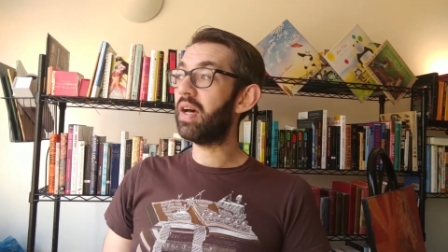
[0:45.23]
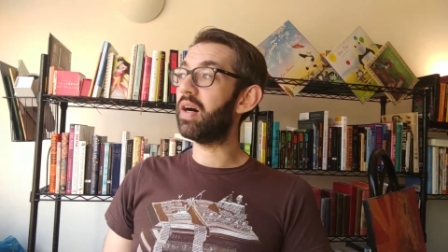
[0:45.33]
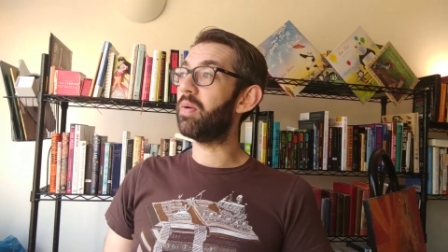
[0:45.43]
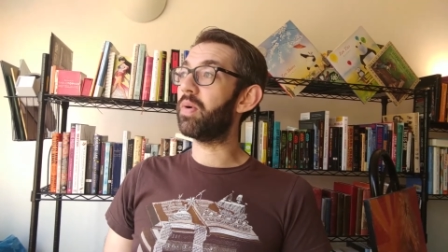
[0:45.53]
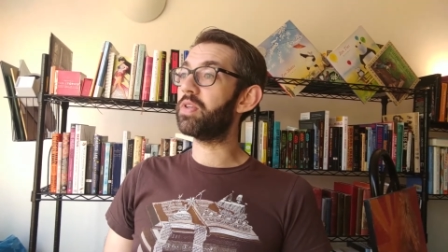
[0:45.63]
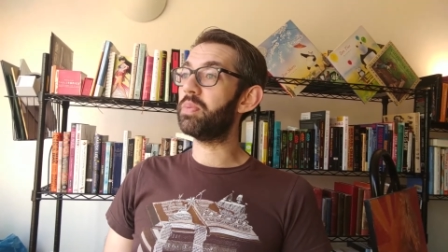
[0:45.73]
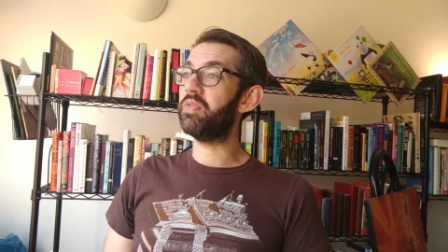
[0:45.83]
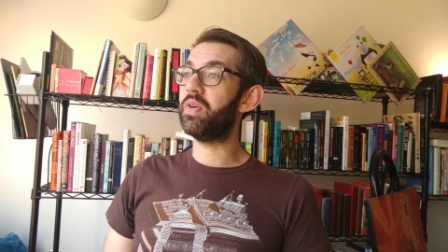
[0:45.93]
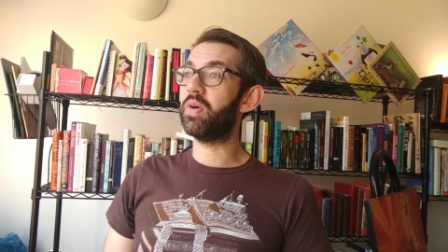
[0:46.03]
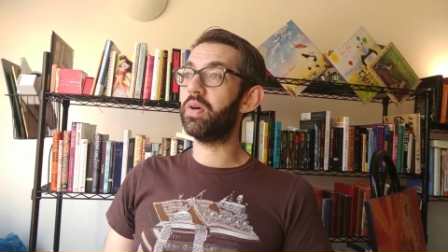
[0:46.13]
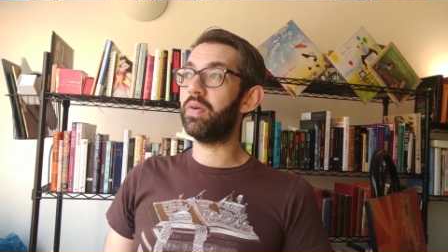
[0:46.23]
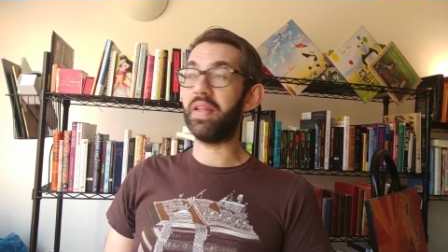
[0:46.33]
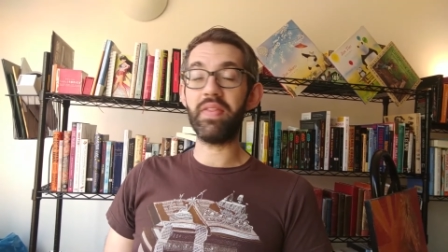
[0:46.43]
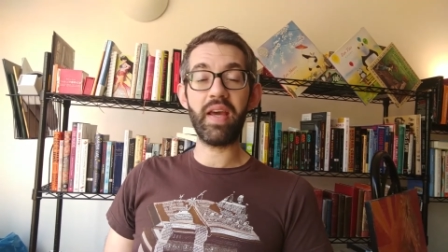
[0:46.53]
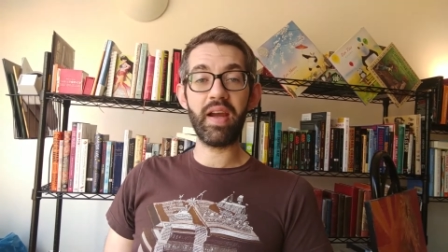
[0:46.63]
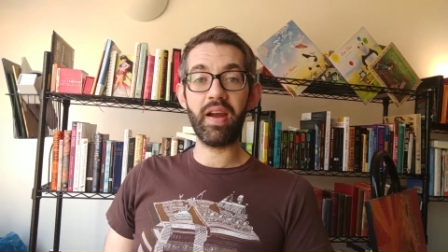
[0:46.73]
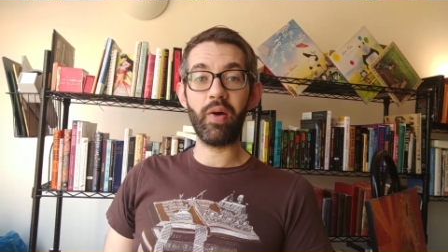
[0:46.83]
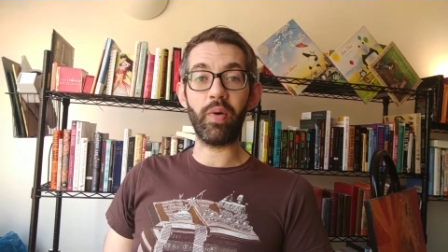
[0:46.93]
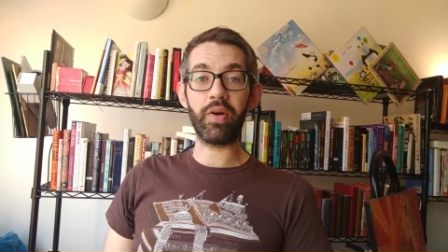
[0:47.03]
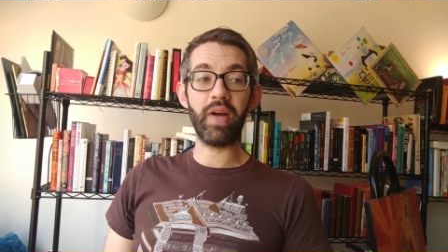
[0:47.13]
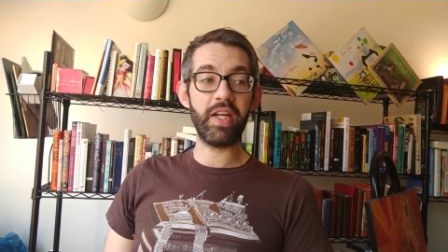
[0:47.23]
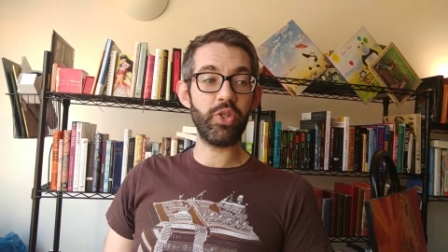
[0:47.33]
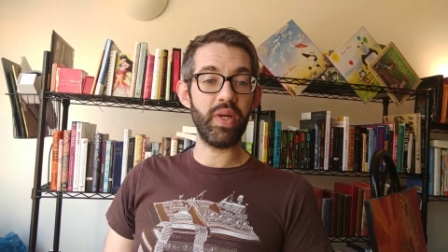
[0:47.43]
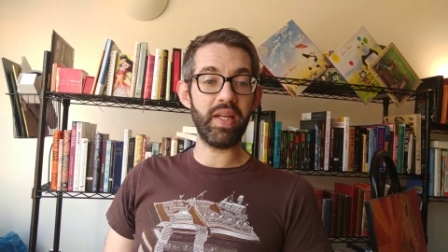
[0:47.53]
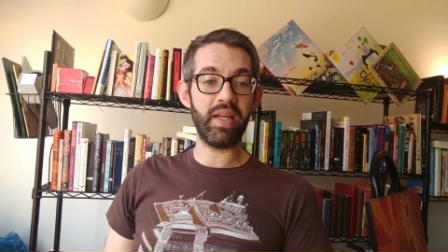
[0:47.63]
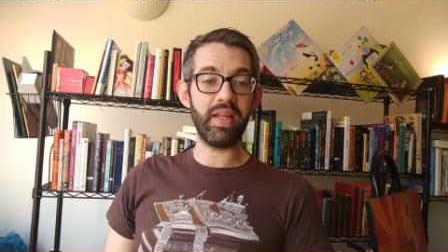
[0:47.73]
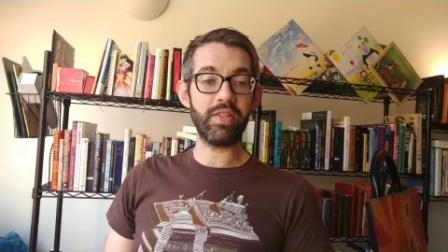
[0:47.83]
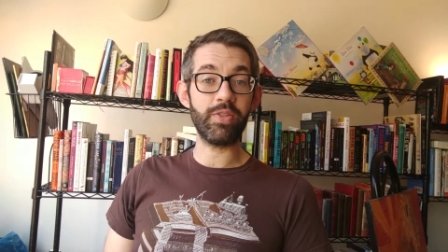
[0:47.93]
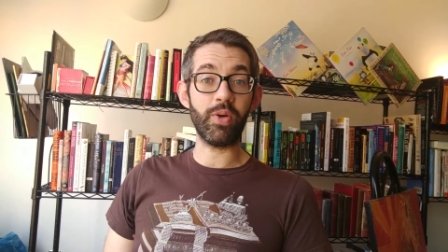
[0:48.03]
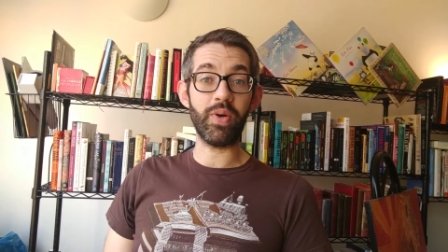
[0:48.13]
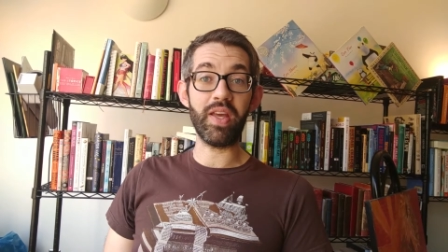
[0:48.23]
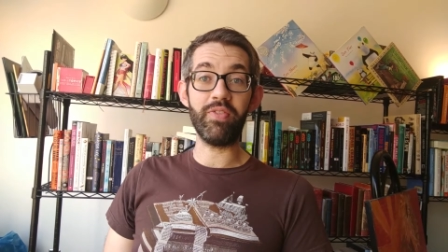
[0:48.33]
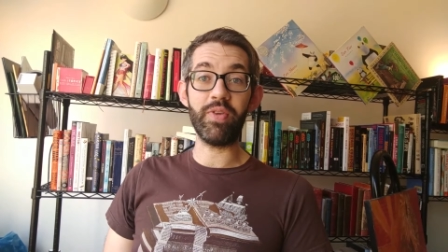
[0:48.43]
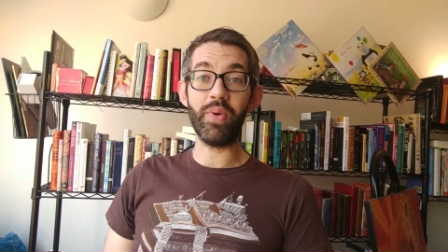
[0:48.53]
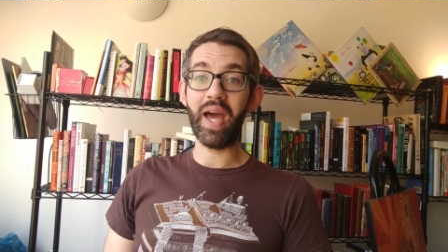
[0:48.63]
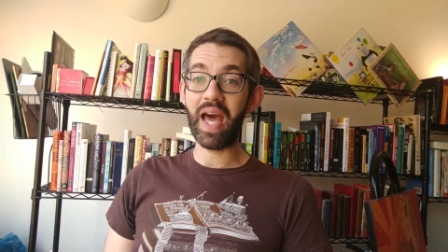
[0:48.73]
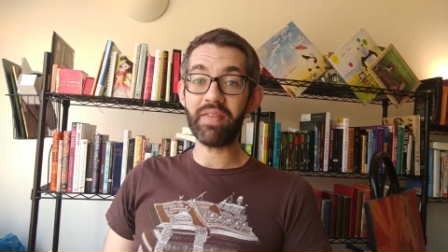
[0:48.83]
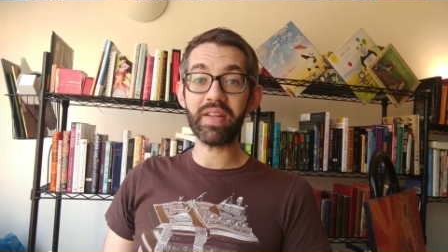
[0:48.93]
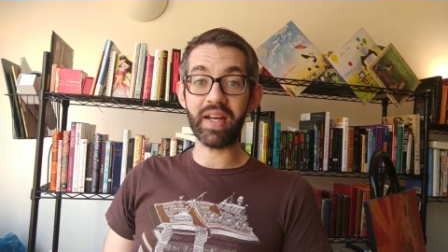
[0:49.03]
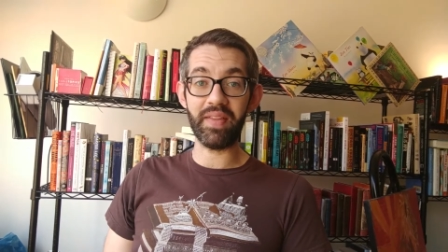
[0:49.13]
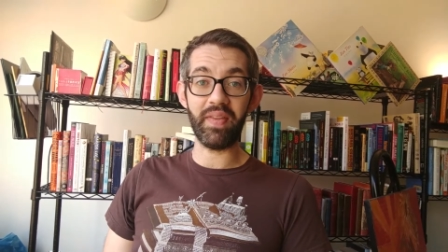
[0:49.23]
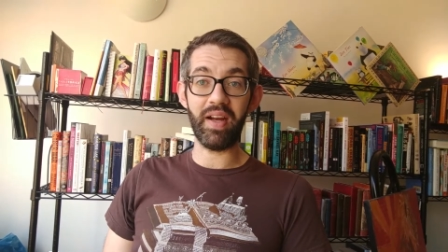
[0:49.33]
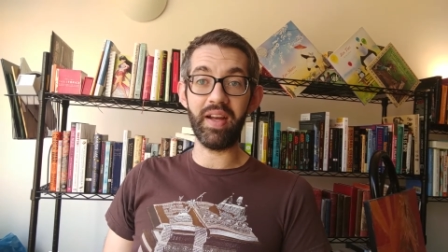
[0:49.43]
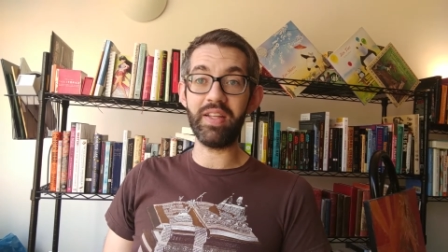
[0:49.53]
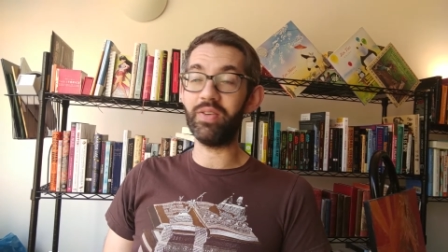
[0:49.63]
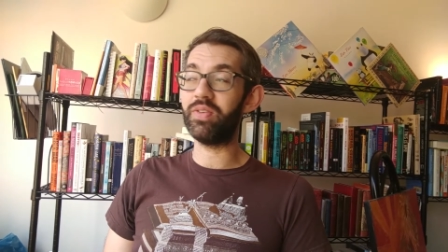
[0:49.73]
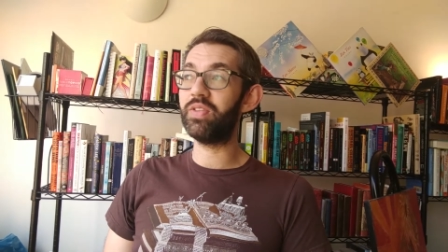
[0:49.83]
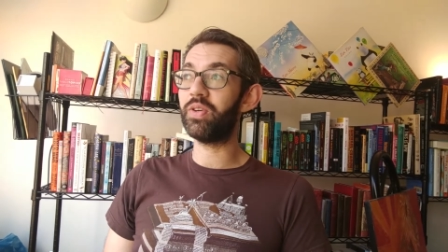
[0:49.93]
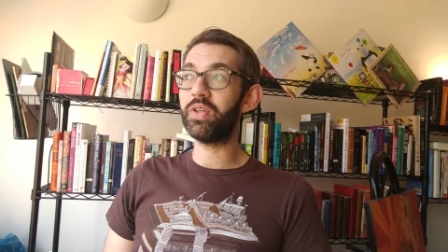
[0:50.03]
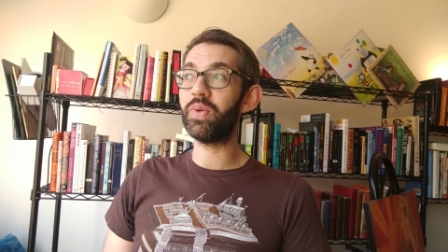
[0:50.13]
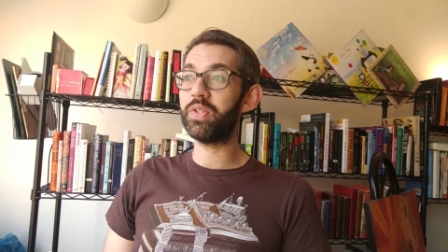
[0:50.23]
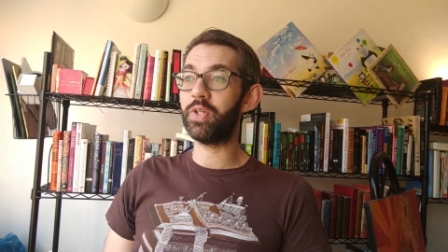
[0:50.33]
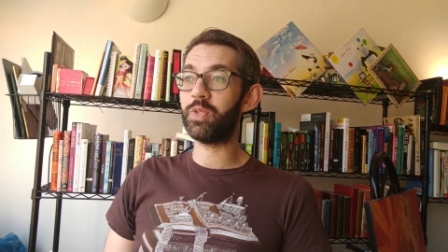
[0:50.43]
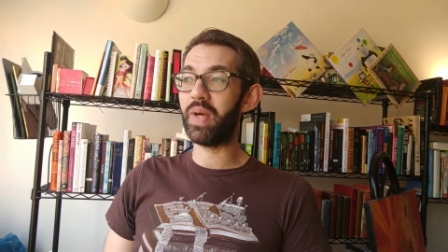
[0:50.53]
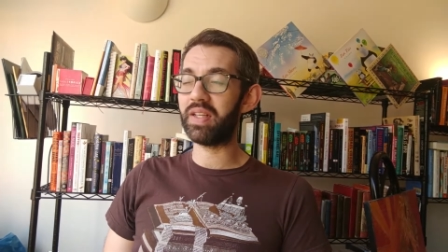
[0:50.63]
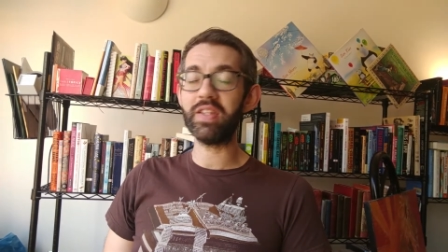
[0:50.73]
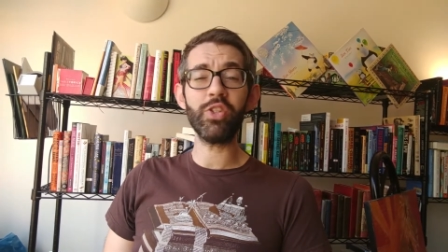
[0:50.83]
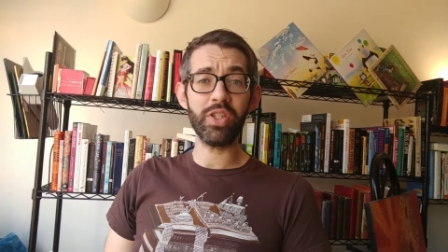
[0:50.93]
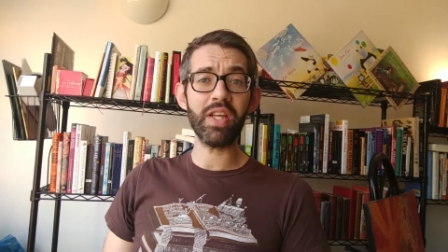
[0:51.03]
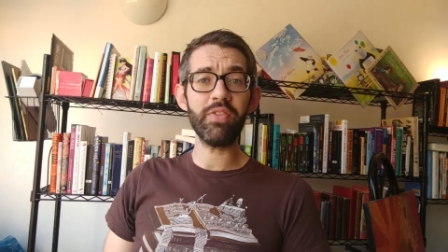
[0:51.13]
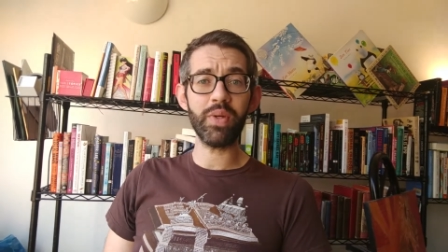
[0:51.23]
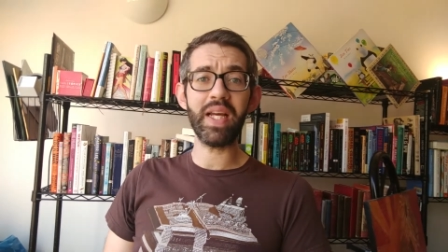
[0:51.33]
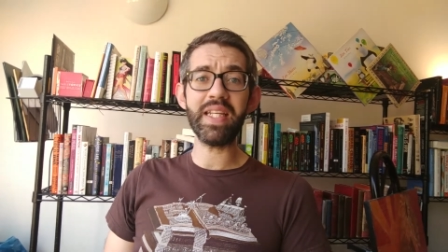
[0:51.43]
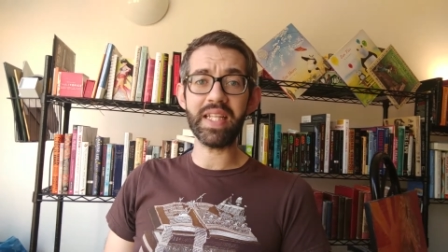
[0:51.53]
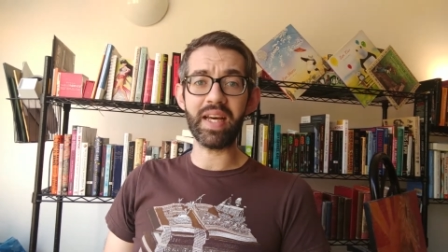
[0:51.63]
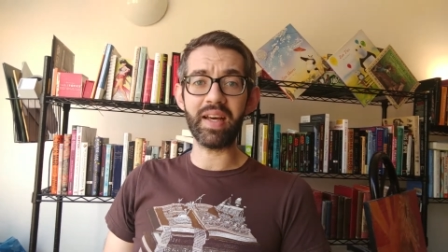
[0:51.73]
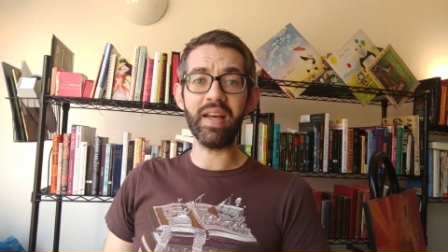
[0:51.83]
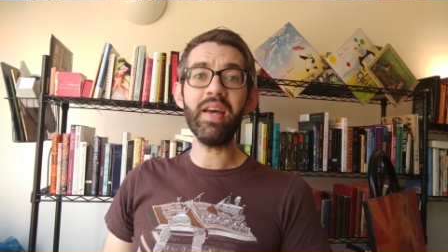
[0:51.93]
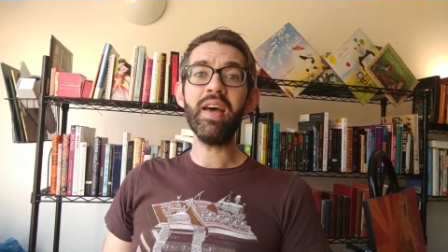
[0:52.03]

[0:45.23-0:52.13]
or some of you are already there or graduating, and so if you haven't gotten there and you don't know what to expect, this should give you an idea